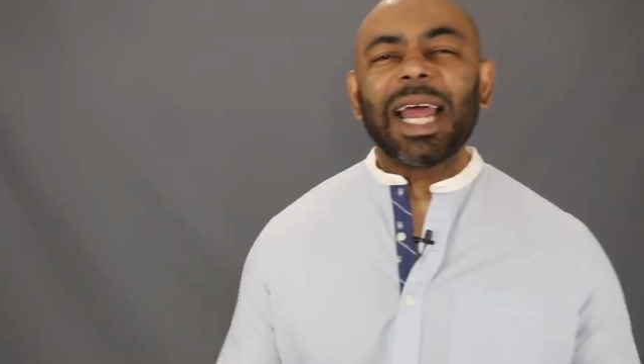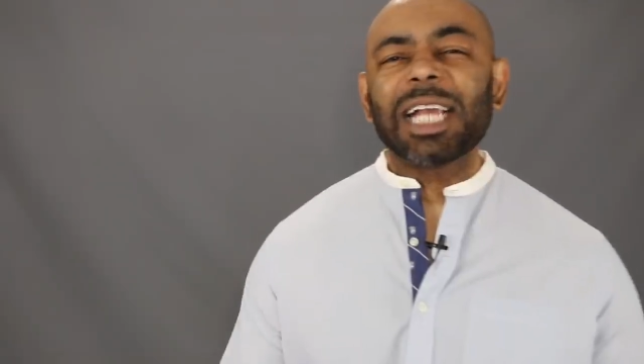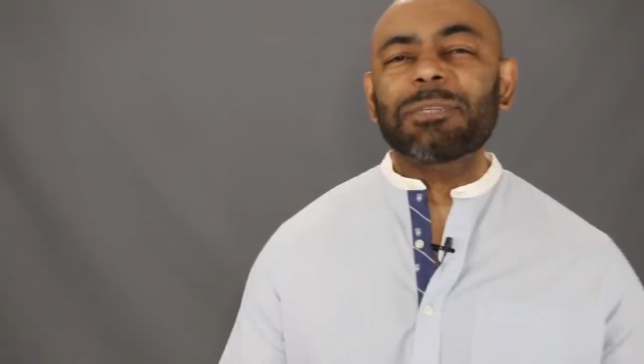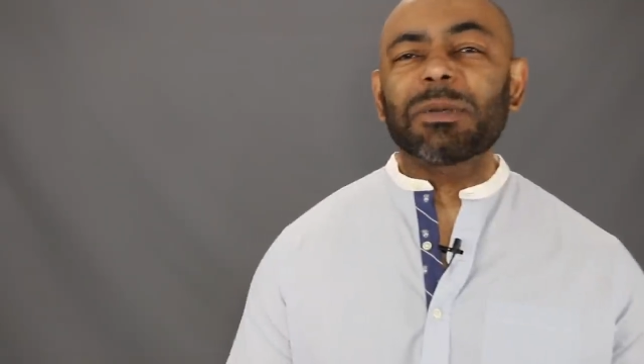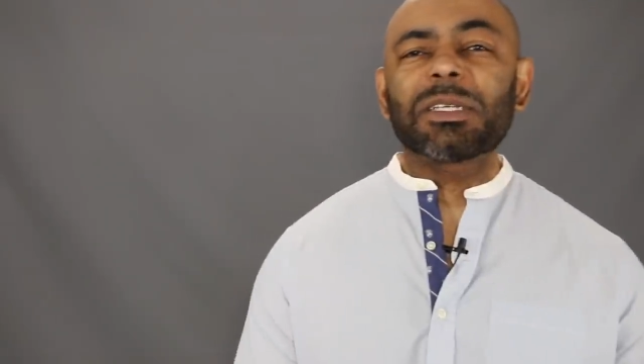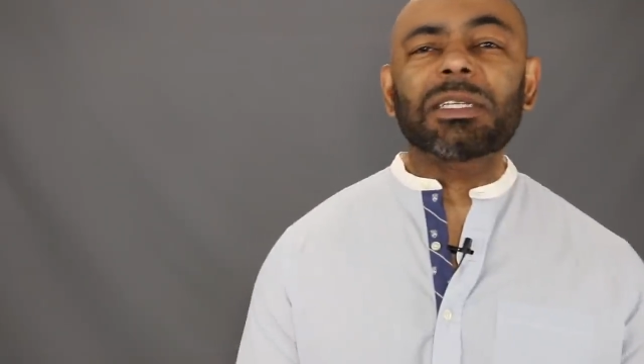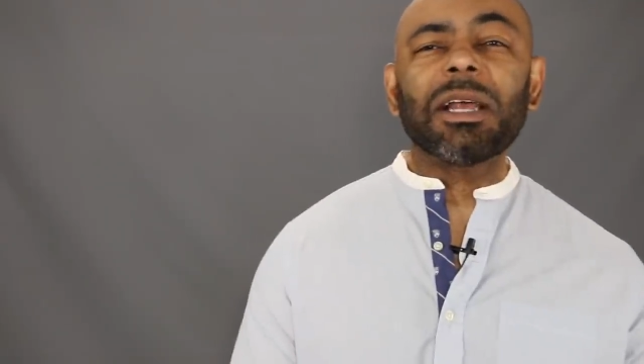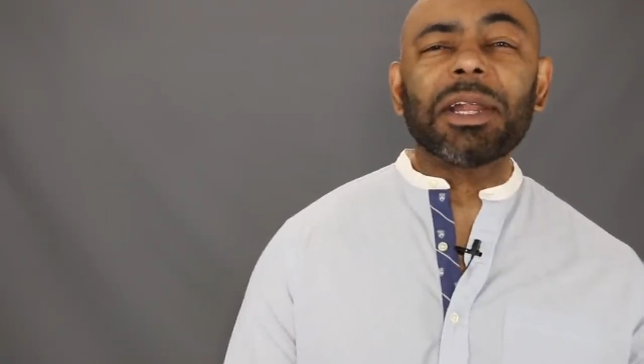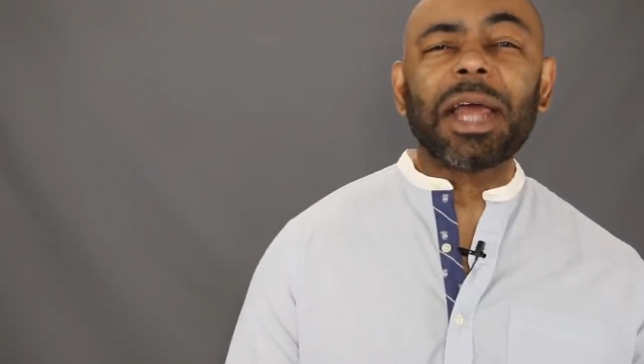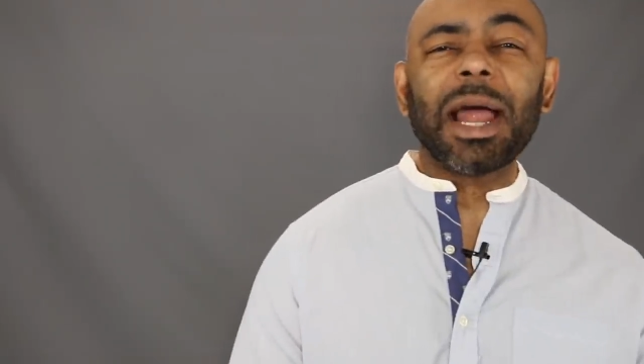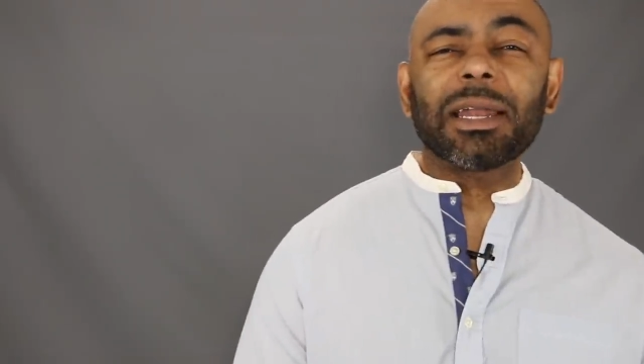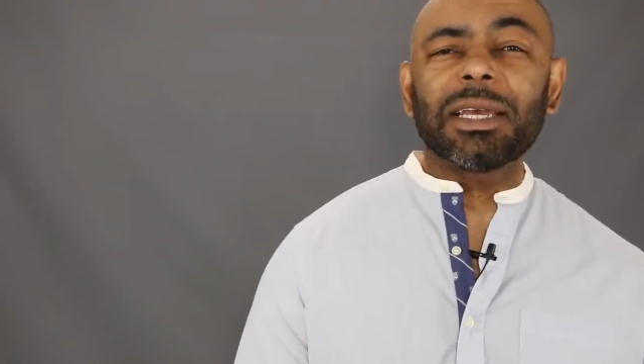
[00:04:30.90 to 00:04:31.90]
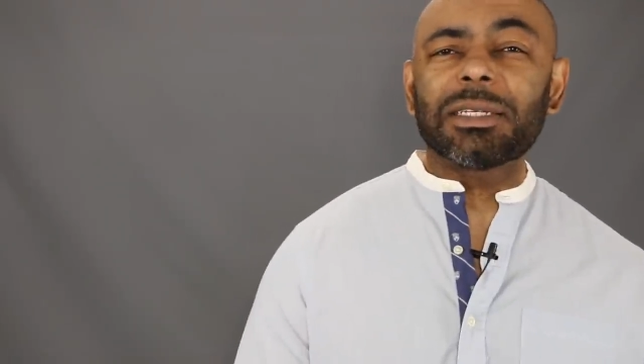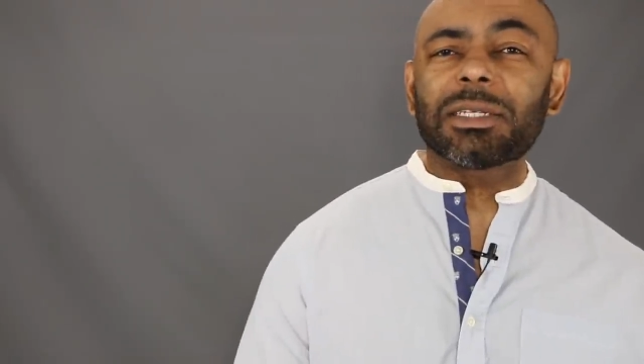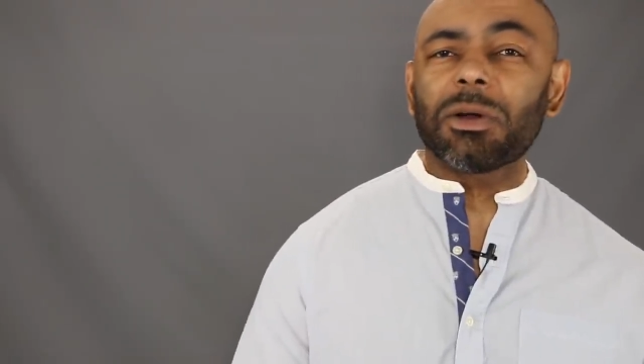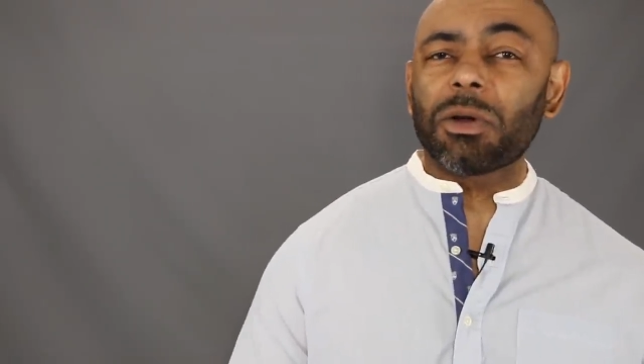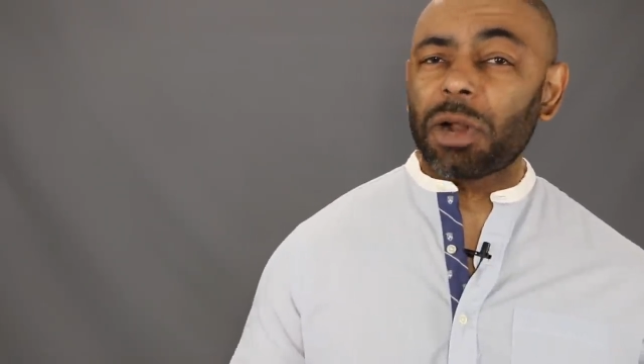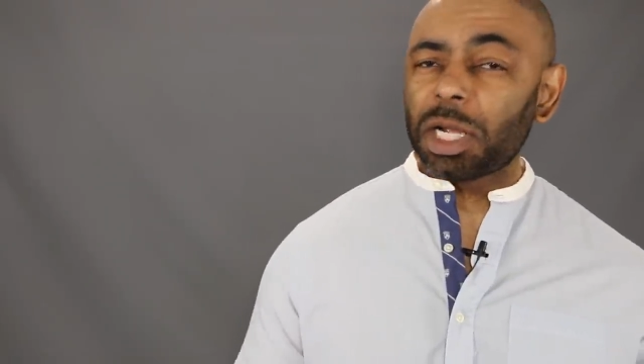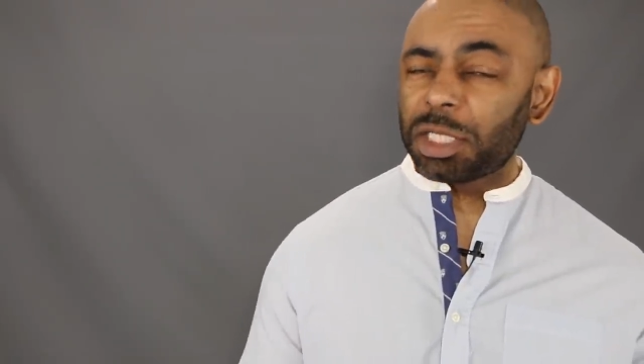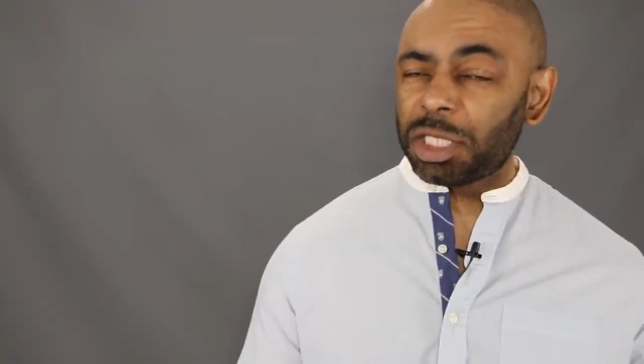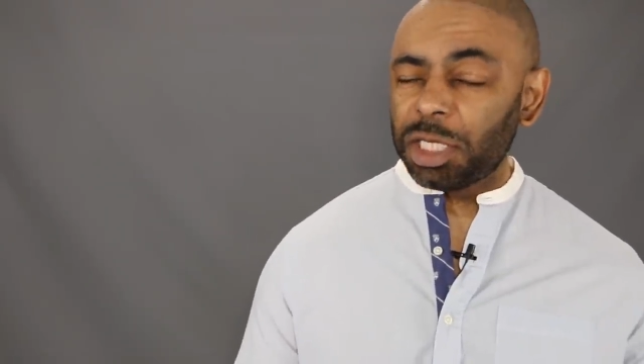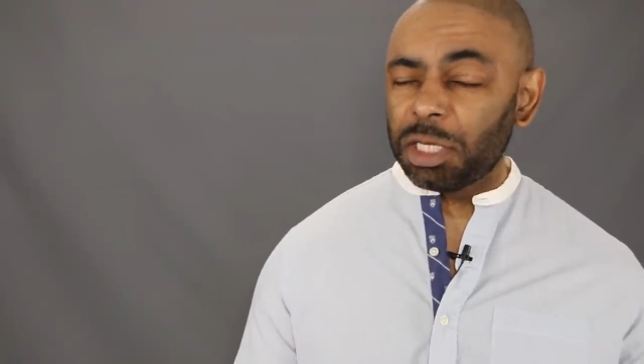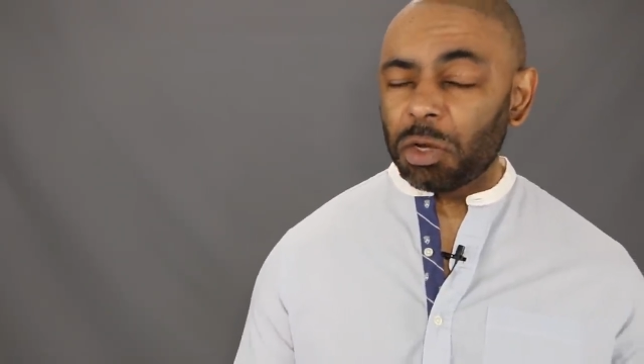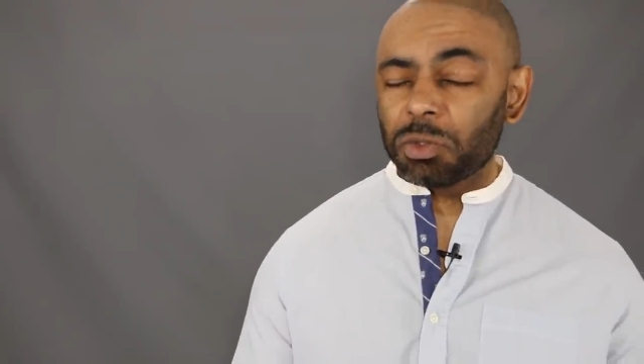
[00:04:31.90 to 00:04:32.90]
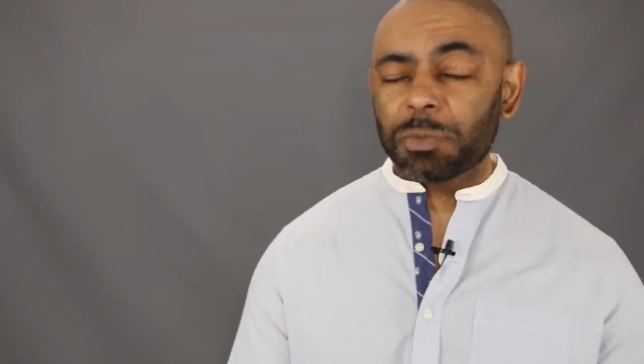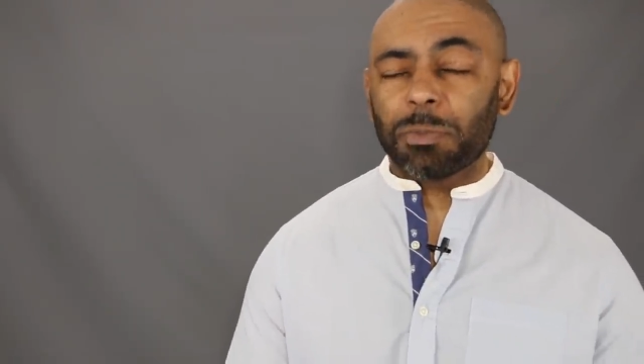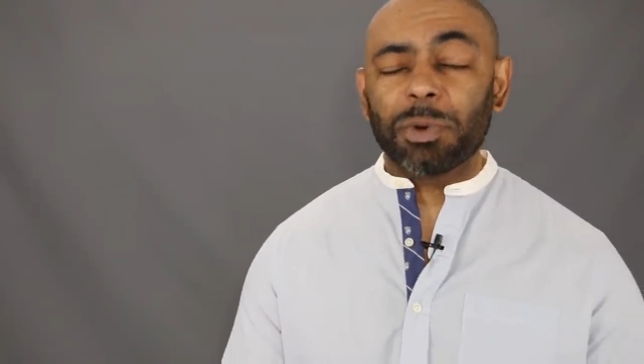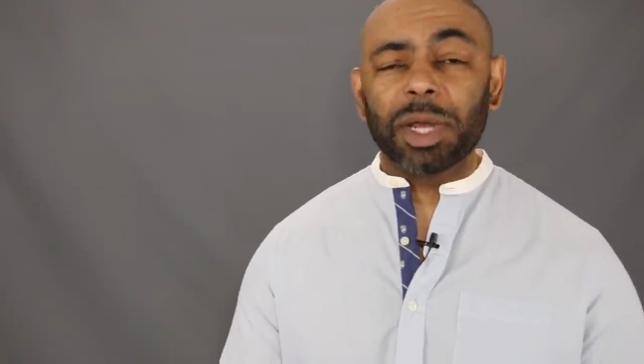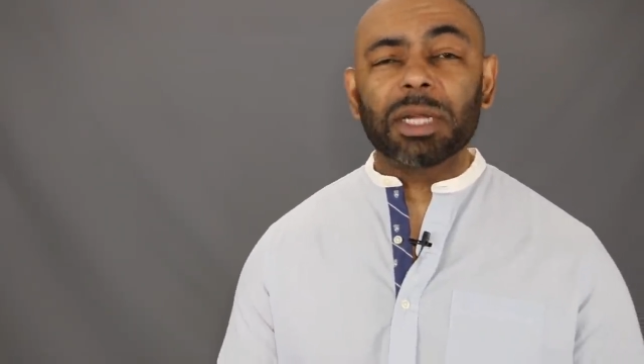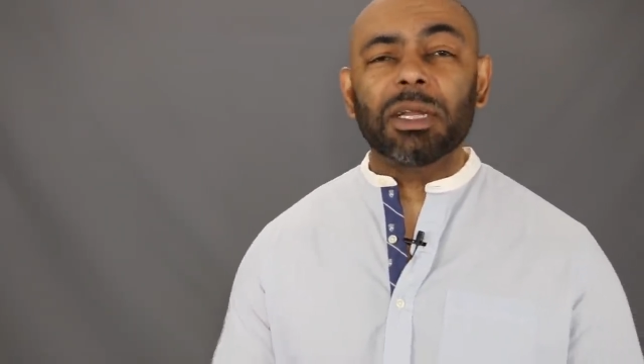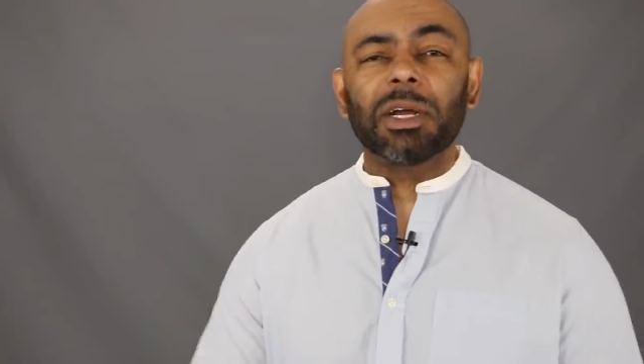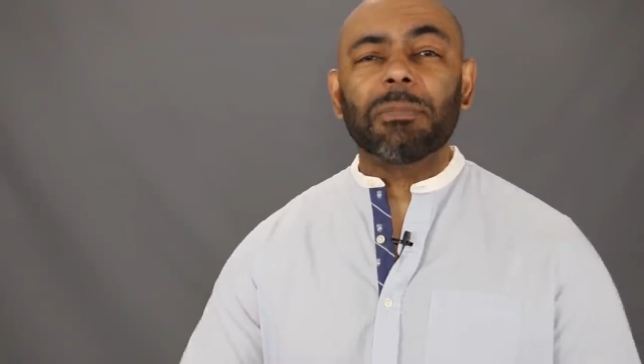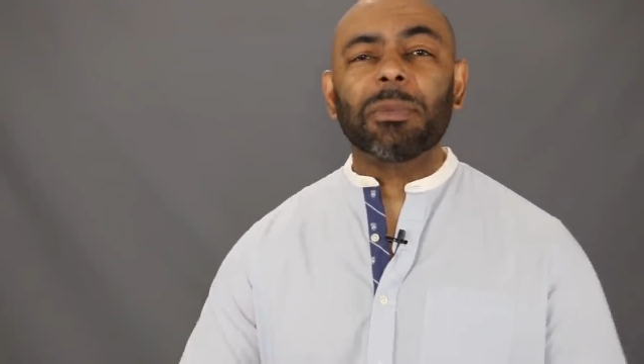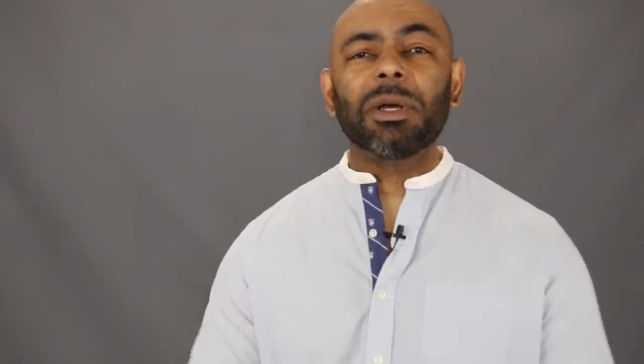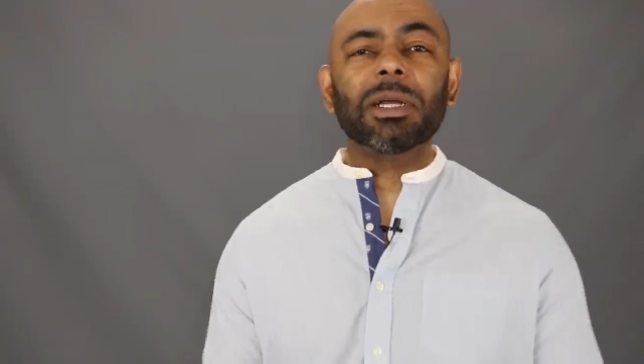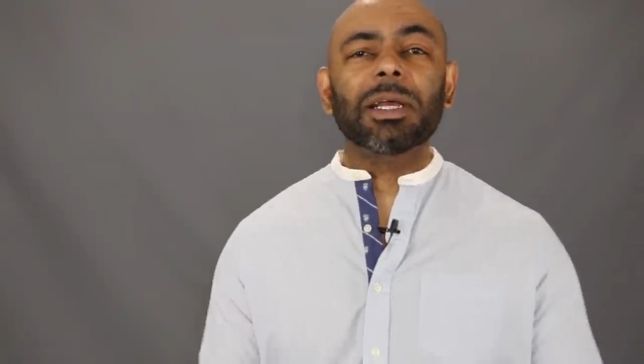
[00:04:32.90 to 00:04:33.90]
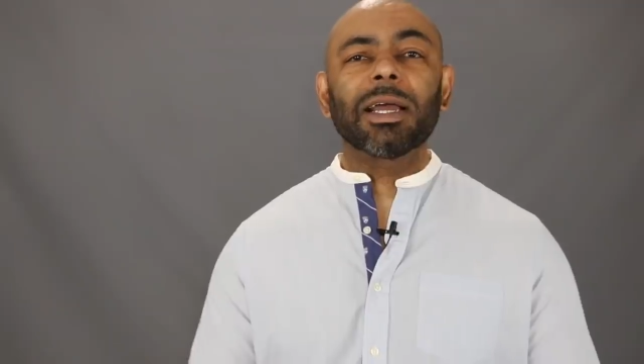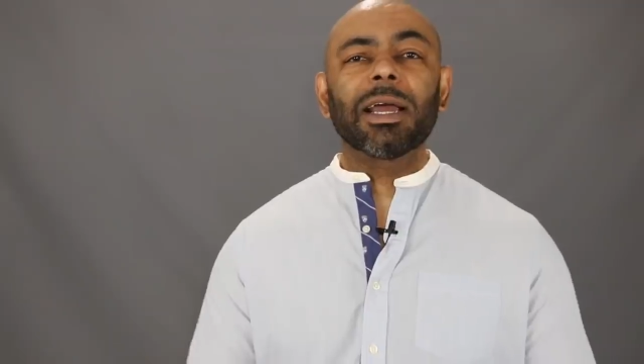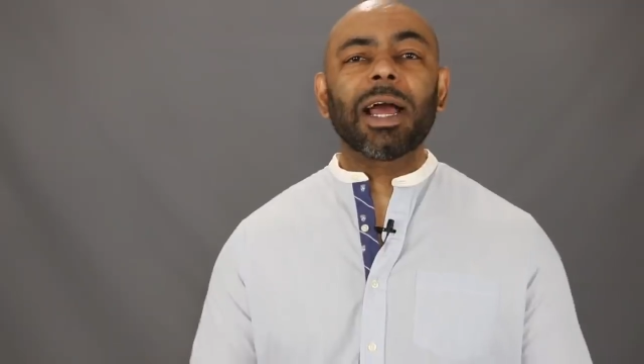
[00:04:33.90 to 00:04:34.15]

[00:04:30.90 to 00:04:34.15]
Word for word: last but certainly not least, on our chino spring lookbook,